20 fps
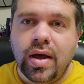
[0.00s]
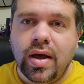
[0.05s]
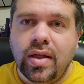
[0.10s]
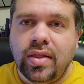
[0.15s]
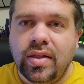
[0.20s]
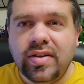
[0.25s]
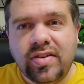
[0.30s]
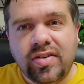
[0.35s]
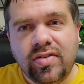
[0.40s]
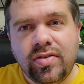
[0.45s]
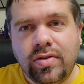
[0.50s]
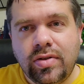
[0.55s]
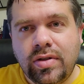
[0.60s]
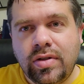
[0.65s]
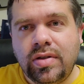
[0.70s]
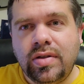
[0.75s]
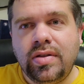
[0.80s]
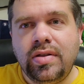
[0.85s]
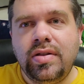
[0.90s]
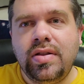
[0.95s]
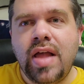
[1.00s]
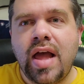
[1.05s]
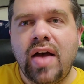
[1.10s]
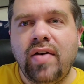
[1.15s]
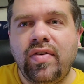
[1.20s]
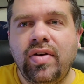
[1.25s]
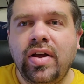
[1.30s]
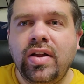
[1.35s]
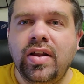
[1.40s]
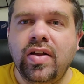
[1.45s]
This is
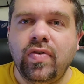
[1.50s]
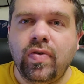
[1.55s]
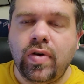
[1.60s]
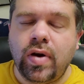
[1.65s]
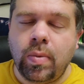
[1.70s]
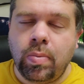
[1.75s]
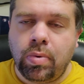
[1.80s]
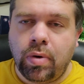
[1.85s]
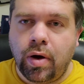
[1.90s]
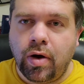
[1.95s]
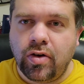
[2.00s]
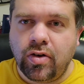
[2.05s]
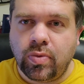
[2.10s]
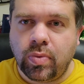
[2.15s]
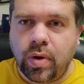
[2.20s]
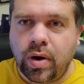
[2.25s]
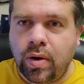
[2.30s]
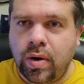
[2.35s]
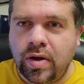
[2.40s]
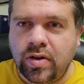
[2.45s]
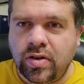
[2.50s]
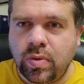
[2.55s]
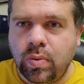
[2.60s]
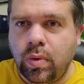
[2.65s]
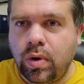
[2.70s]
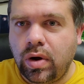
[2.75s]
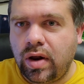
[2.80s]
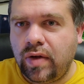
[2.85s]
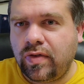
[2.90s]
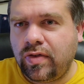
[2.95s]
having a different approach where it's a
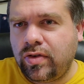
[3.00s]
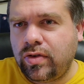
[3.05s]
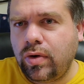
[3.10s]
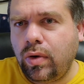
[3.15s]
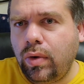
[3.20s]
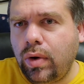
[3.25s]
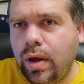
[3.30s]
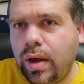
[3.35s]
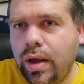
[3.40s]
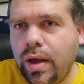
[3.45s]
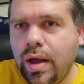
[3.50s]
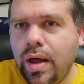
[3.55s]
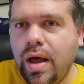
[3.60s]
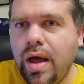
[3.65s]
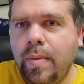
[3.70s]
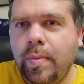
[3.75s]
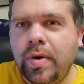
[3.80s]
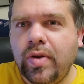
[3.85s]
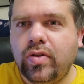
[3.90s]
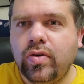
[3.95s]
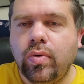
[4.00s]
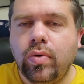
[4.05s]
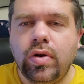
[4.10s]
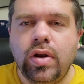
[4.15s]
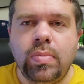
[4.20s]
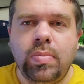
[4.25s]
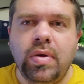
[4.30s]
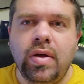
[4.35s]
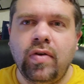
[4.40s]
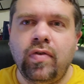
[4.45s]
what if story, but it's going to
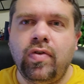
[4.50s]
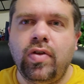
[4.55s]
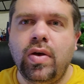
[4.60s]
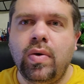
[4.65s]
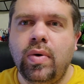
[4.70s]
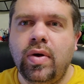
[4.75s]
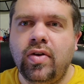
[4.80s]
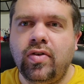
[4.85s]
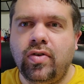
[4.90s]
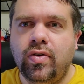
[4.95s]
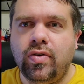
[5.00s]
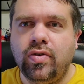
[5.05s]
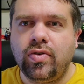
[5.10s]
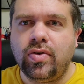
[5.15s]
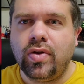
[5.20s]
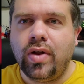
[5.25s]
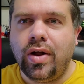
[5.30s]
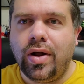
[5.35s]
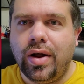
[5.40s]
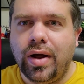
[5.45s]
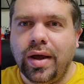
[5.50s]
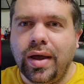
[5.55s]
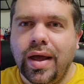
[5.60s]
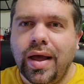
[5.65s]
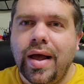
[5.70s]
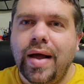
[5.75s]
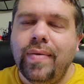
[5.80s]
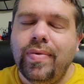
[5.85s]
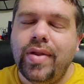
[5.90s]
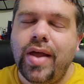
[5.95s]
be a few issues long.
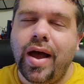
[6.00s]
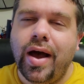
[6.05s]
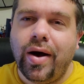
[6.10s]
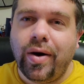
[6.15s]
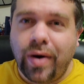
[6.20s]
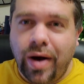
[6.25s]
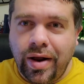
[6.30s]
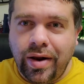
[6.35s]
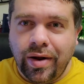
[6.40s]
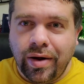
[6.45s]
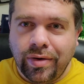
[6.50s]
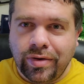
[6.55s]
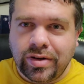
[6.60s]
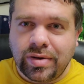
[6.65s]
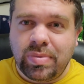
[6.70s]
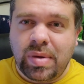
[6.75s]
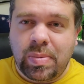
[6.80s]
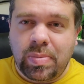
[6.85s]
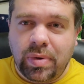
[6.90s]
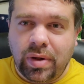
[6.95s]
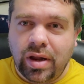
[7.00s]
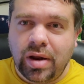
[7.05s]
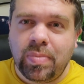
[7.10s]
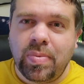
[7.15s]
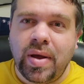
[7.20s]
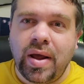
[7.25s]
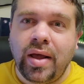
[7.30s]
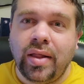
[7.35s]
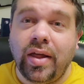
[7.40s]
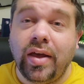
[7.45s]
Now, I know some people are
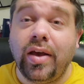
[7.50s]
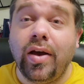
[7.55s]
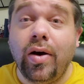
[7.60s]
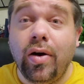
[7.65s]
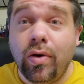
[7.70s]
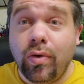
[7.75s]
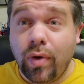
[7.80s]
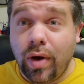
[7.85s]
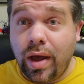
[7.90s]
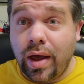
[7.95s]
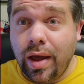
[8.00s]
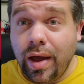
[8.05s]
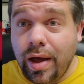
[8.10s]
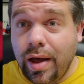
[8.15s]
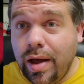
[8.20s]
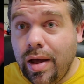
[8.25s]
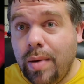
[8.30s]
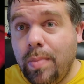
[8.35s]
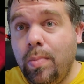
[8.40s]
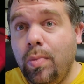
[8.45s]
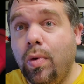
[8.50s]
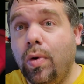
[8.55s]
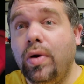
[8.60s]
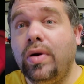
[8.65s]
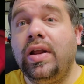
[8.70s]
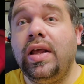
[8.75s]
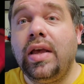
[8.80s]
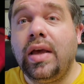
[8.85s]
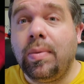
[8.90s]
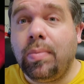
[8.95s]
being like, oh, great, more
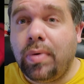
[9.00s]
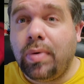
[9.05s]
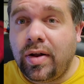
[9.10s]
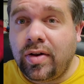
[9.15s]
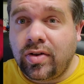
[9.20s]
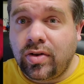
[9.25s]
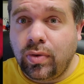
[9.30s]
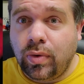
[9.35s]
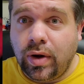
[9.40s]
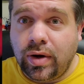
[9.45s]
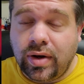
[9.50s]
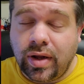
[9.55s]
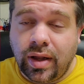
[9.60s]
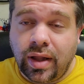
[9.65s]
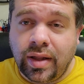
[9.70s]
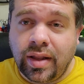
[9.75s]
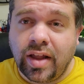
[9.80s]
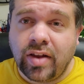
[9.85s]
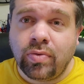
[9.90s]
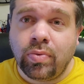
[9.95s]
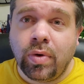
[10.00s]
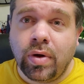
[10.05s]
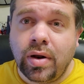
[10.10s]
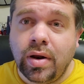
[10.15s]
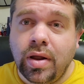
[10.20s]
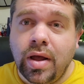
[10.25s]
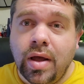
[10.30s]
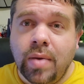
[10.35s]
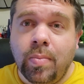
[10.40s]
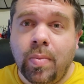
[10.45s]
decompressed storytelling. That's what
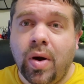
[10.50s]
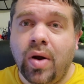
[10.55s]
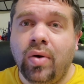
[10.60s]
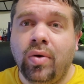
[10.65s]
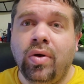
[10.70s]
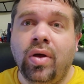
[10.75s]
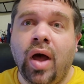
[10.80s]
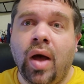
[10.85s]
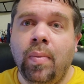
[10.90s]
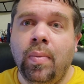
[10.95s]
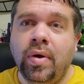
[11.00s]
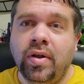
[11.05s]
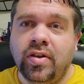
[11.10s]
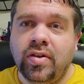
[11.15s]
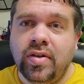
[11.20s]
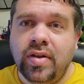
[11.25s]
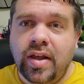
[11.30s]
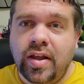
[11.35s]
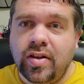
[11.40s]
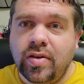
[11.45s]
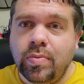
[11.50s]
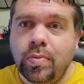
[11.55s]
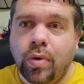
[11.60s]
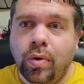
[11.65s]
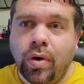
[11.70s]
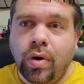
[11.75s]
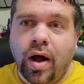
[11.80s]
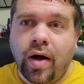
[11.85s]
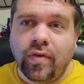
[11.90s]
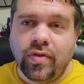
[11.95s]
modern comics needs more
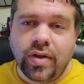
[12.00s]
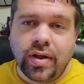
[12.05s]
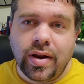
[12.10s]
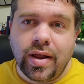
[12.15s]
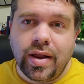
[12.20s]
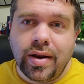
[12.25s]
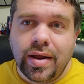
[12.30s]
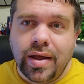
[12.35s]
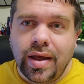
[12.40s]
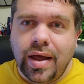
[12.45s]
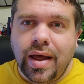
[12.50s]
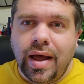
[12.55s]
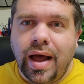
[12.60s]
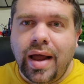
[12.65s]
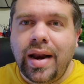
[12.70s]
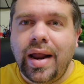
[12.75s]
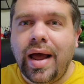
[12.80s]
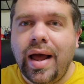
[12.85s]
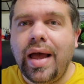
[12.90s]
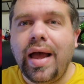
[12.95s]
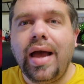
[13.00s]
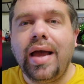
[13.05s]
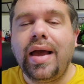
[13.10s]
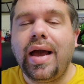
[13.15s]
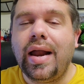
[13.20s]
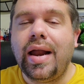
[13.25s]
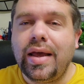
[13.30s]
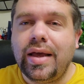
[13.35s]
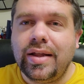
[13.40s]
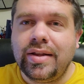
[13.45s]
often. And I
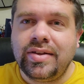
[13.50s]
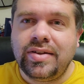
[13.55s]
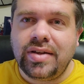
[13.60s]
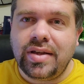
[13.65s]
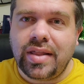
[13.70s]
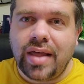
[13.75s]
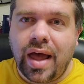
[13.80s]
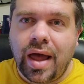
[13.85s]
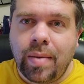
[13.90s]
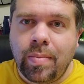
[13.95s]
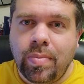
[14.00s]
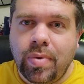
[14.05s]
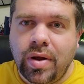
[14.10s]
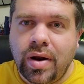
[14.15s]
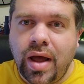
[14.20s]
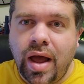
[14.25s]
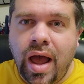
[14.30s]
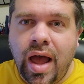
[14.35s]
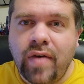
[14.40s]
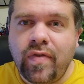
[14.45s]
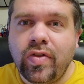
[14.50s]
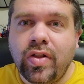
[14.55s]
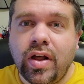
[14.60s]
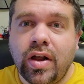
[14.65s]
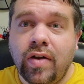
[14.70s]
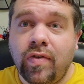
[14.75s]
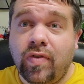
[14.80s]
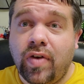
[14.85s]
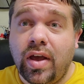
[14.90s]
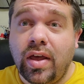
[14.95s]
kind of could see that, but I have a lot
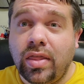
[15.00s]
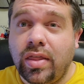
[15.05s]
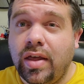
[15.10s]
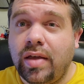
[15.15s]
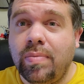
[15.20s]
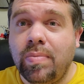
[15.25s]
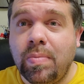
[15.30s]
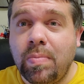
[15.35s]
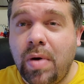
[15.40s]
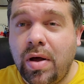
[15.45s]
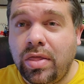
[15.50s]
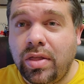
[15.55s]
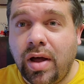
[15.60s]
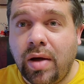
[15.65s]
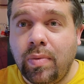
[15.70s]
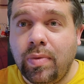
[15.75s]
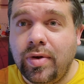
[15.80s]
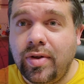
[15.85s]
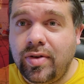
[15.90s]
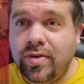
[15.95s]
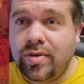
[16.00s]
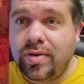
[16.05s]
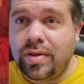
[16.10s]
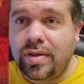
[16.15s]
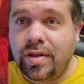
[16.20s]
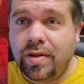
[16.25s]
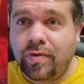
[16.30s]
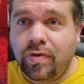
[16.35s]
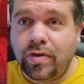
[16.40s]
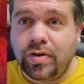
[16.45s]
of faith. Like, my thought was,
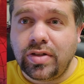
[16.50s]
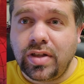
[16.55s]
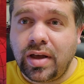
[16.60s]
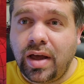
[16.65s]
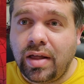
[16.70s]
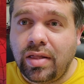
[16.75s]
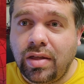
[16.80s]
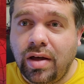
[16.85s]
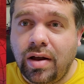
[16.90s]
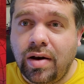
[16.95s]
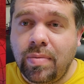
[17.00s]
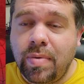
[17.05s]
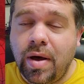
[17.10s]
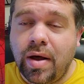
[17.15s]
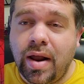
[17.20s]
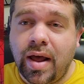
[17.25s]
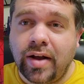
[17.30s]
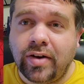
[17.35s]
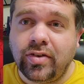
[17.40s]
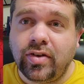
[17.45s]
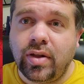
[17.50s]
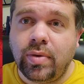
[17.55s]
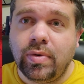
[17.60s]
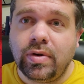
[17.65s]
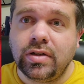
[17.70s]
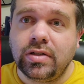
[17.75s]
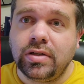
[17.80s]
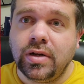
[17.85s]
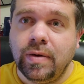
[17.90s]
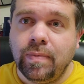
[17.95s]
the first thing I thought about actually
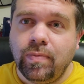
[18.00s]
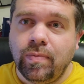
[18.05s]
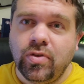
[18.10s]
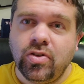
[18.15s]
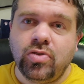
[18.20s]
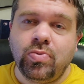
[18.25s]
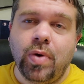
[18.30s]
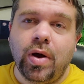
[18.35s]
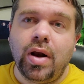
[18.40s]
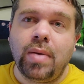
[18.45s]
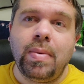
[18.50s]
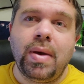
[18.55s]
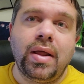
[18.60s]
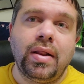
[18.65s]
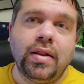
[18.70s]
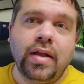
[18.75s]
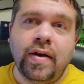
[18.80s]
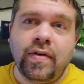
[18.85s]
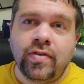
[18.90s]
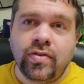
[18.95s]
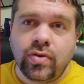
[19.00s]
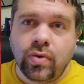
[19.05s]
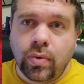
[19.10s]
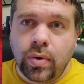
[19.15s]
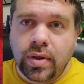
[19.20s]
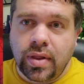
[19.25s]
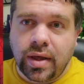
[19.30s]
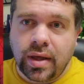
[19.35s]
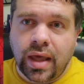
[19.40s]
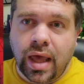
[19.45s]
was Spider-Man Life Story
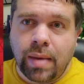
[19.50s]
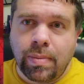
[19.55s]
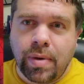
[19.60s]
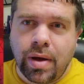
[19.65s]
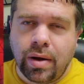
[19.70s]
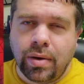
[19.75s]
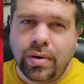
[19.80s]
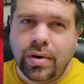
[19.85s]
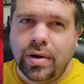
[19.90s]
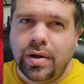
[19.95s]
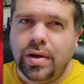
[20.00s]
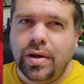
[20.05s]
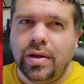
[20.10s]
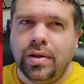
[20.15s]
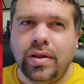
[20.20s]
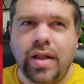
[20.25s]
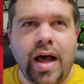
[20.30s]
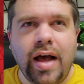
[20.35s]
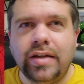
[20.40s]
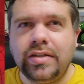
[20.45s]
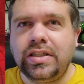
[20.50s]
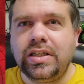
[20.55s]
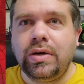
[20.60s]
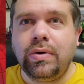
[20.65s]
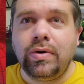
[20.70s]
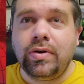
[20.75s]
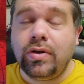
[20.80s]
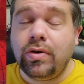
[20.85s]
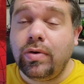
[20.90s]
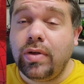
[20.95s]
that came out last year or
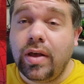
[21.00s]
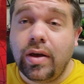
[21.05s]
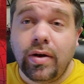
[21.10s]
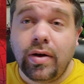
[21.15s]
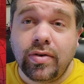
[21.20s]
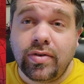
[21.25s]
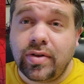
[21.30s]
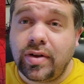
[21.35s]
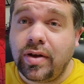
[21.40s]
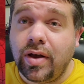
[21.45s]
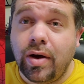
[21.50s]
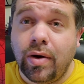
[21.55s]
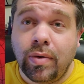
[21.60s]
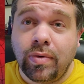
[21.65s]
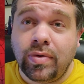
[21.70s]
2 years ago.